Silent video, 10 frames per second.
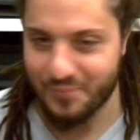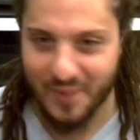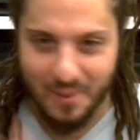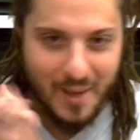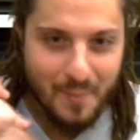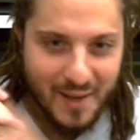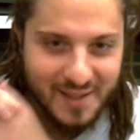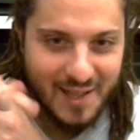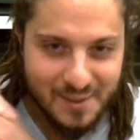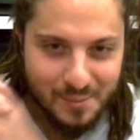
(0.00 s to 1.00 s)
Buy my
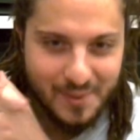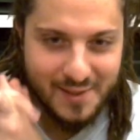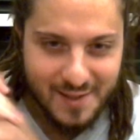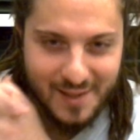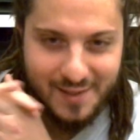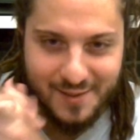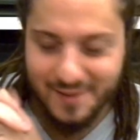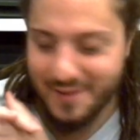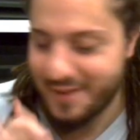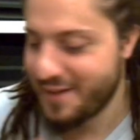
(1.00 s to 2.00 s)
talismans, yes.
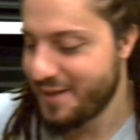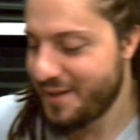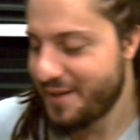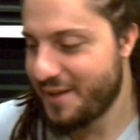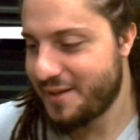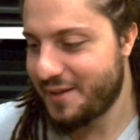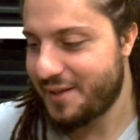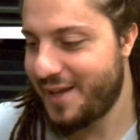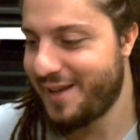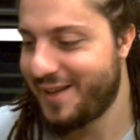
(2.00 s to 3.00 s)

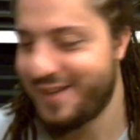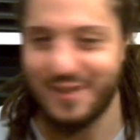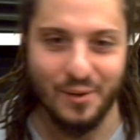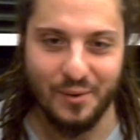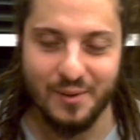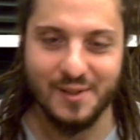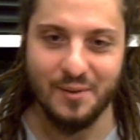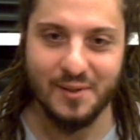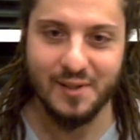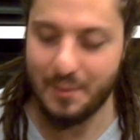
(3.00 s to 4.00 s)
No,
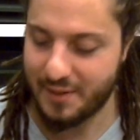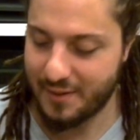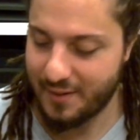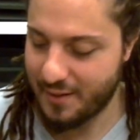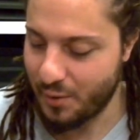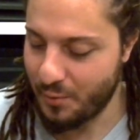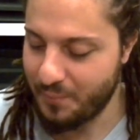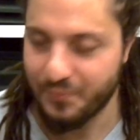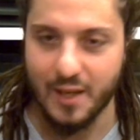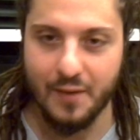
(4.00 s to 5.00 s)
seriously, but you know,
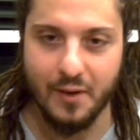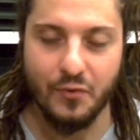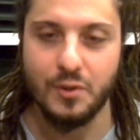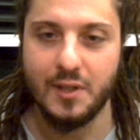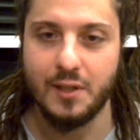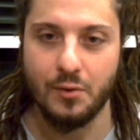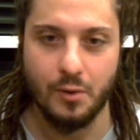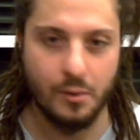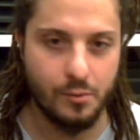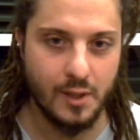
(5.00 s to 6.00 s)
even if you did your
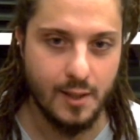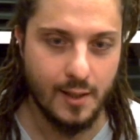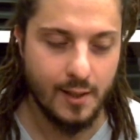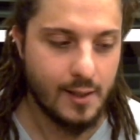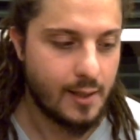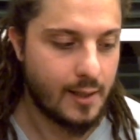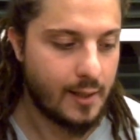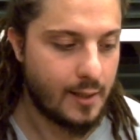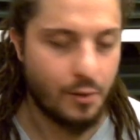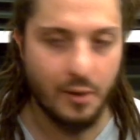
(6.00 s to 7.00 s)
own,
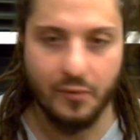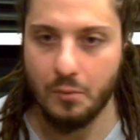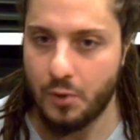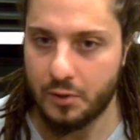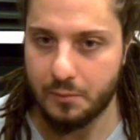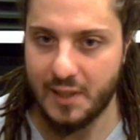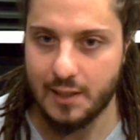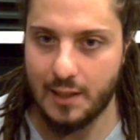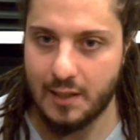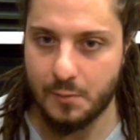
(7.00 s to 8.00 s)
or if you bought my
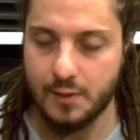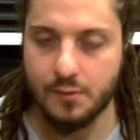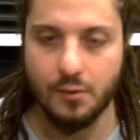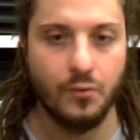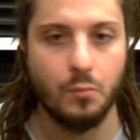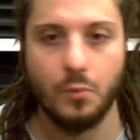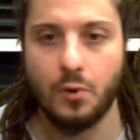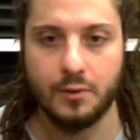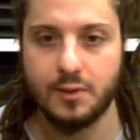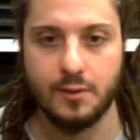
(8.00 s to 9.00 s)
talismans, or if you
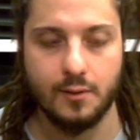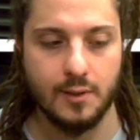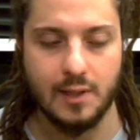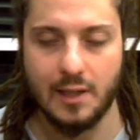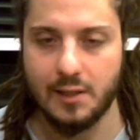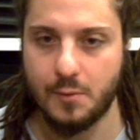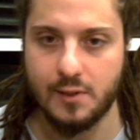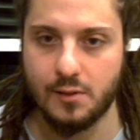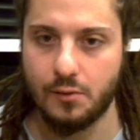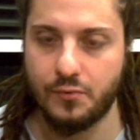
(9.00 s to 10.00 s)
bought the
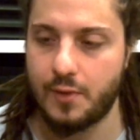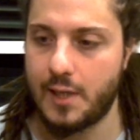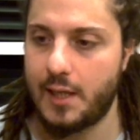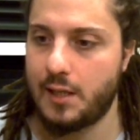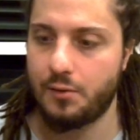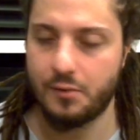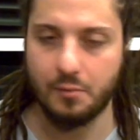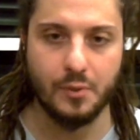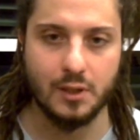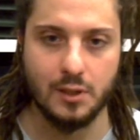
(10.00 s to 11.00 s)
talismans of any other
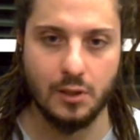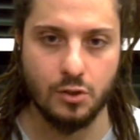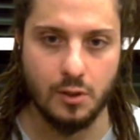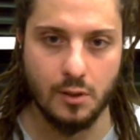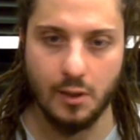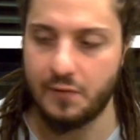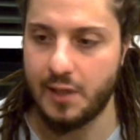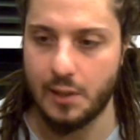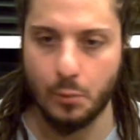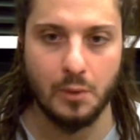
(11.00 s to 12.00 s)
practitioner, if
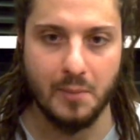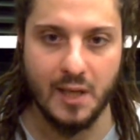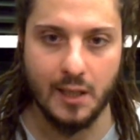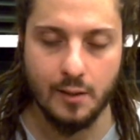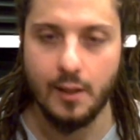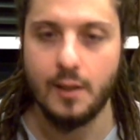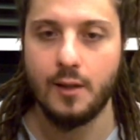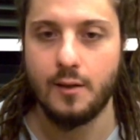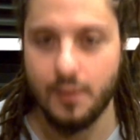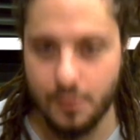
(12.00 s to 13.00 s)
they are well made,
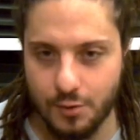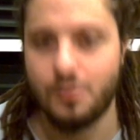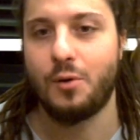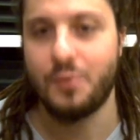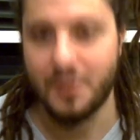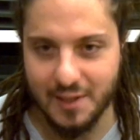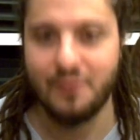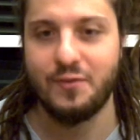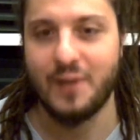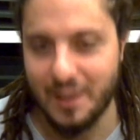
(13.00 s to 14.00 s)
you know that they
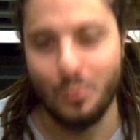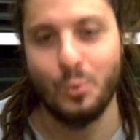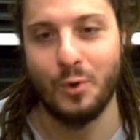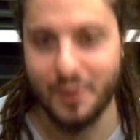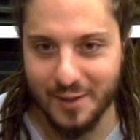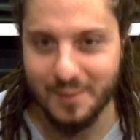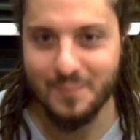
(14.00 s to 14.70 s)
fucking work.